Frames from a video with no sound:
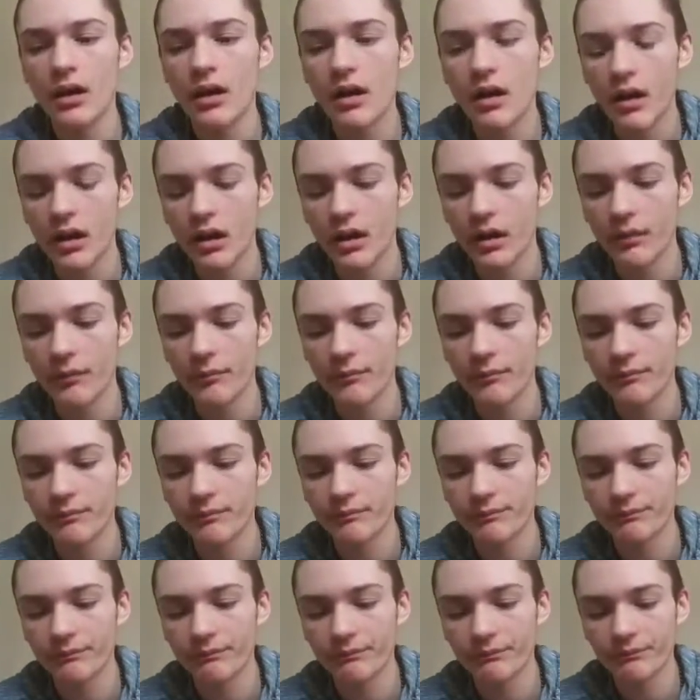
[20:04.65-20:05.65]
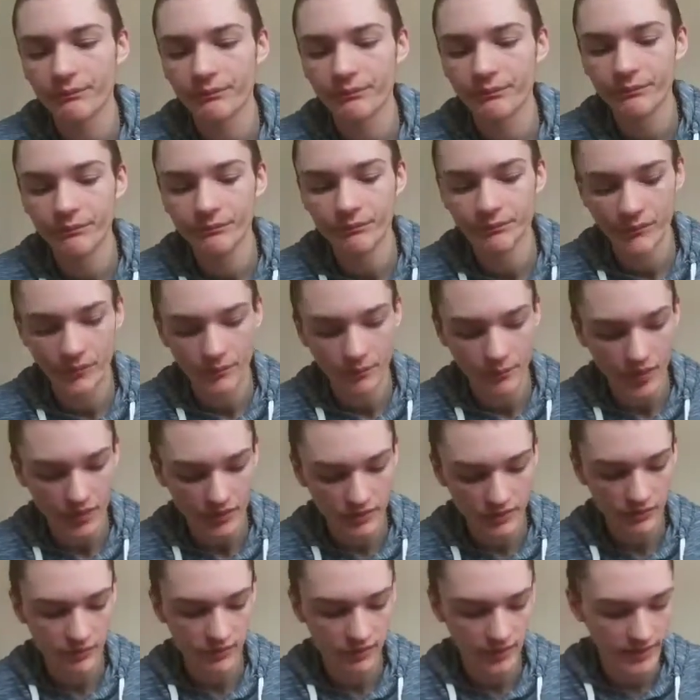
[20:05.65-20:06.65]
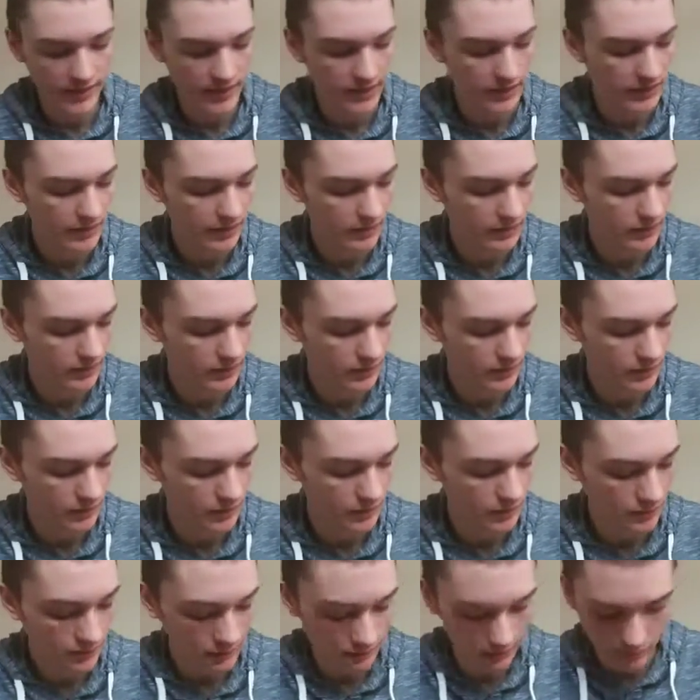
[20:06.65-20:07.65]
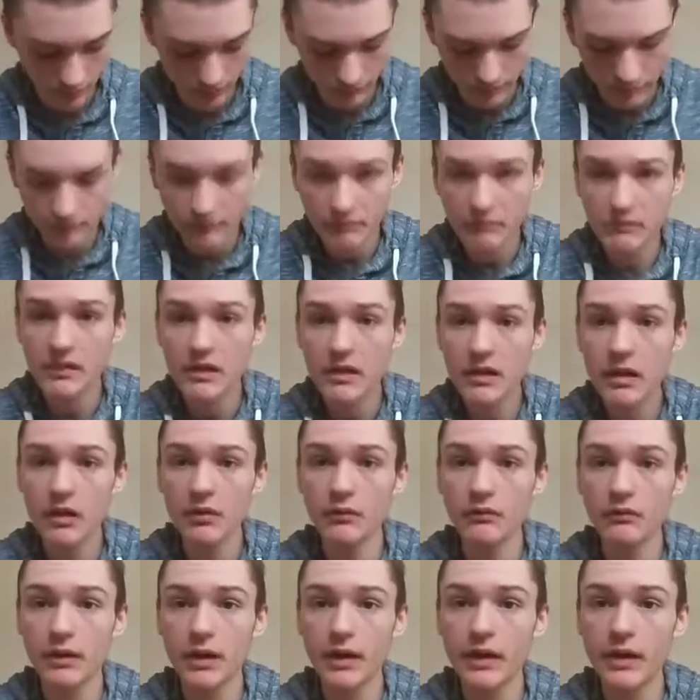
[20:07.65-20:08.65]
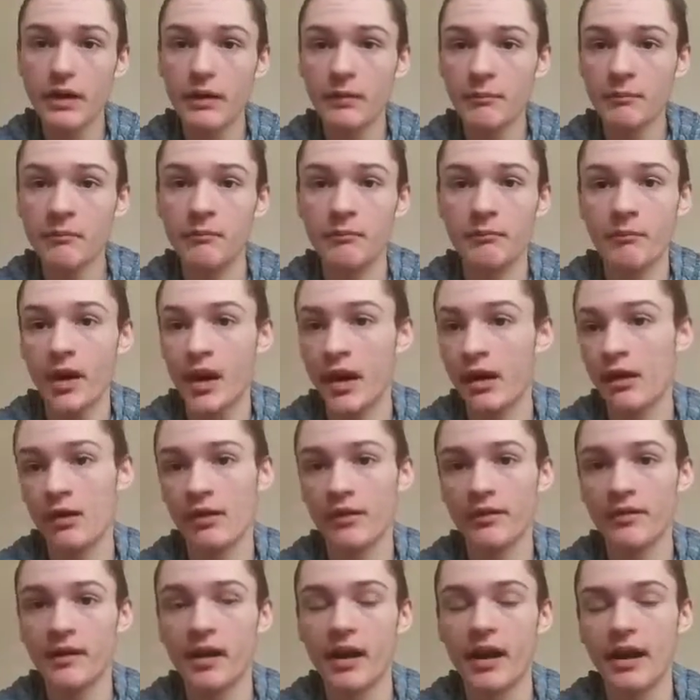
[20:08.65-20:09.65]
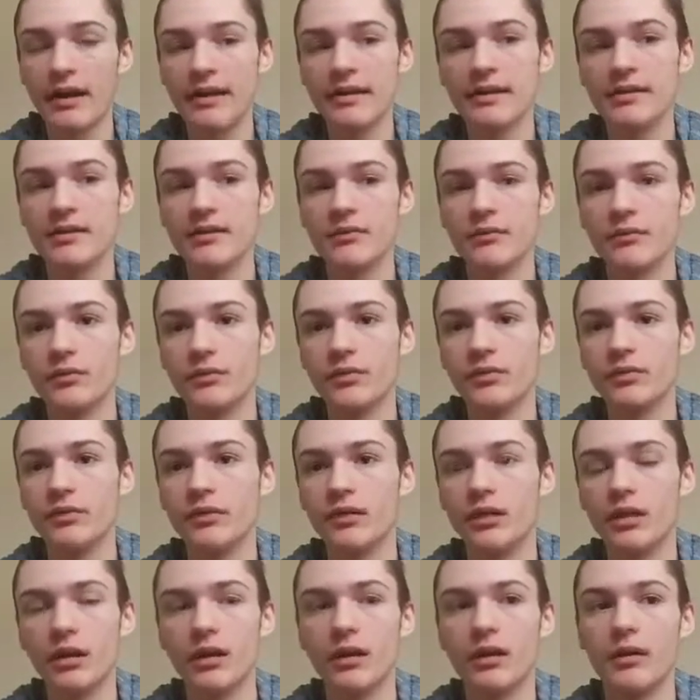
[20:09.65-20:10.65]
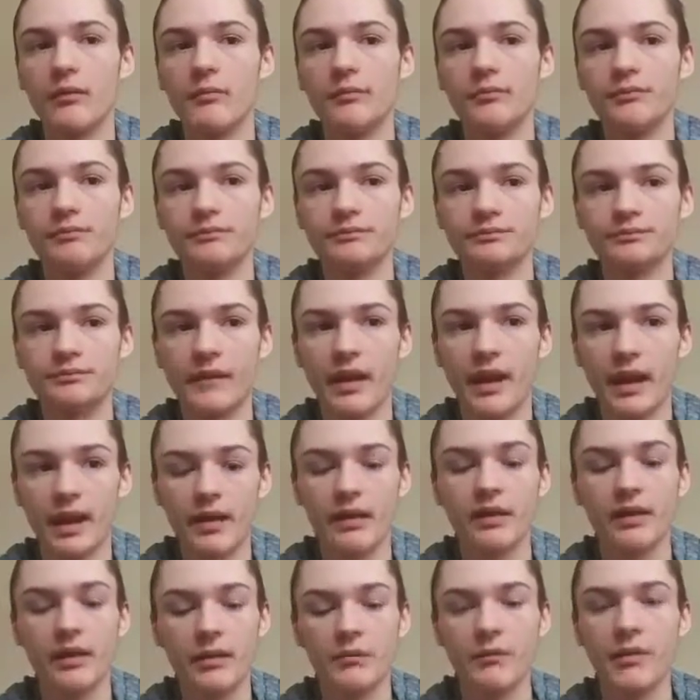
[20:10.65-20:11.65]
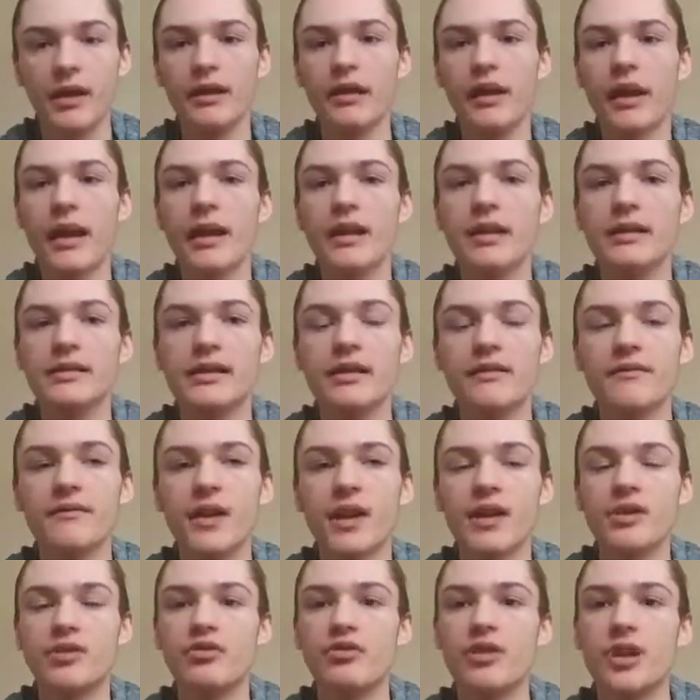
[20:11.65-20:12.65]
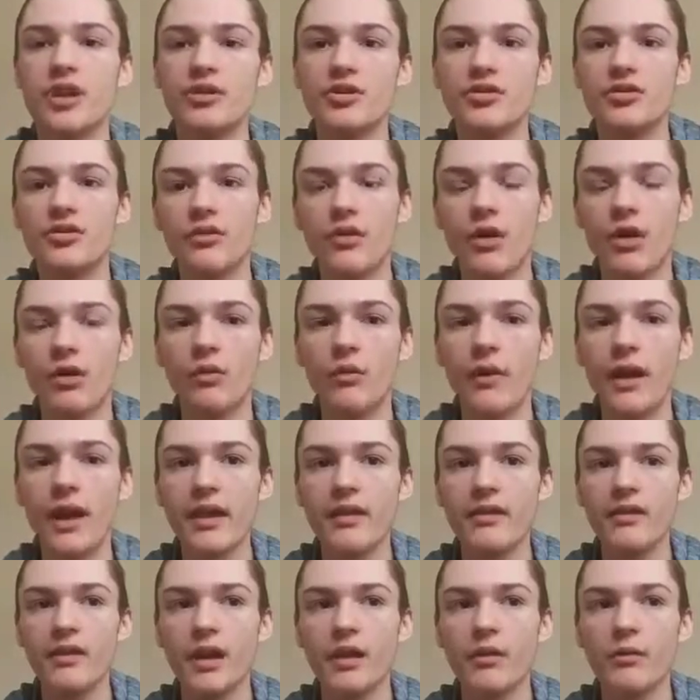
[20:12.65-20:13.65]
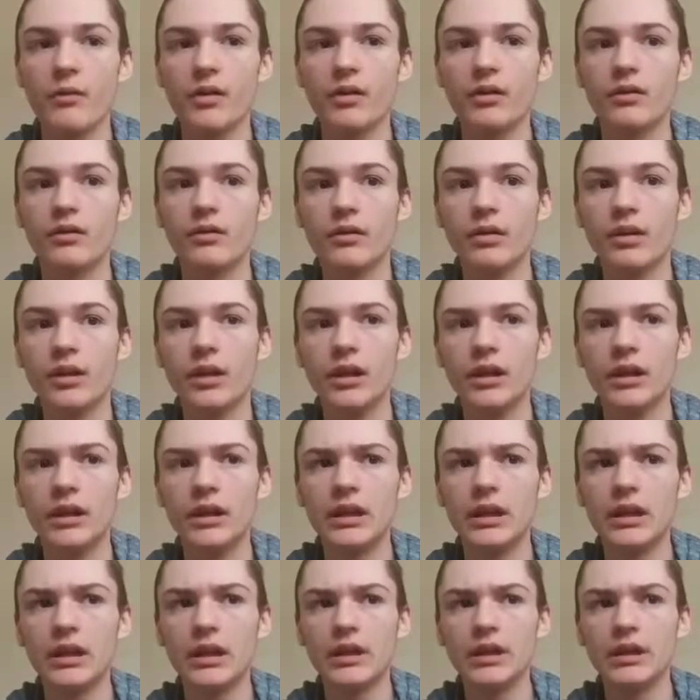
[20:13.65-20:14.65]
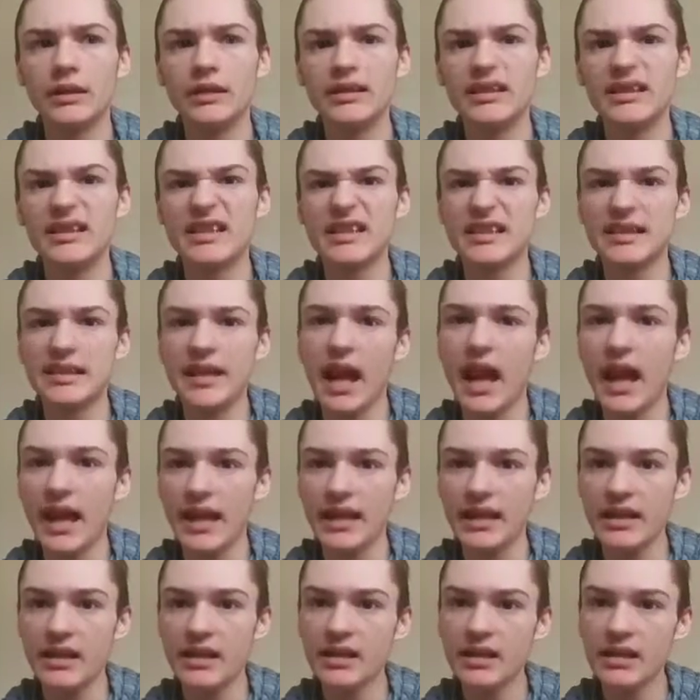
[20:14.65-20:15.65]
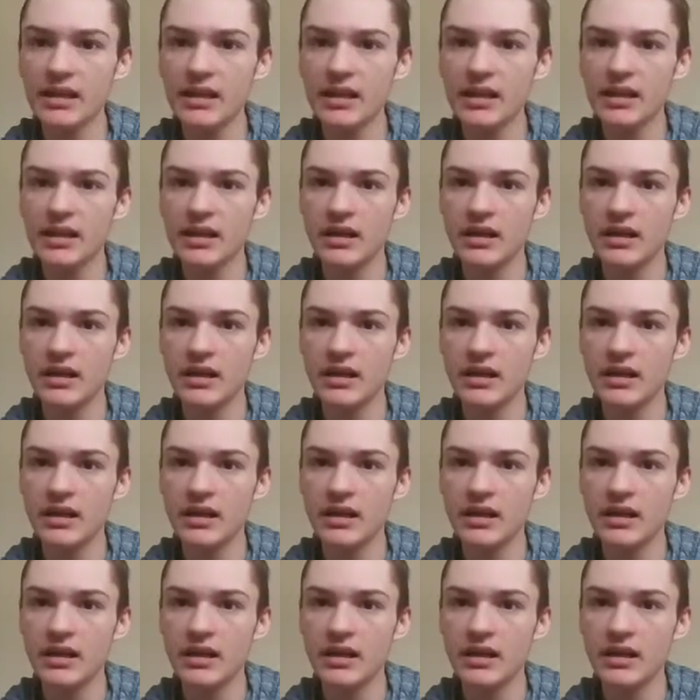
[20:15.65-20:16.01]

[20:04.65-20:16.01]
Um, the muscles in right in my inner thighs will um, and in my legs if I stretch the wrong way they will tighten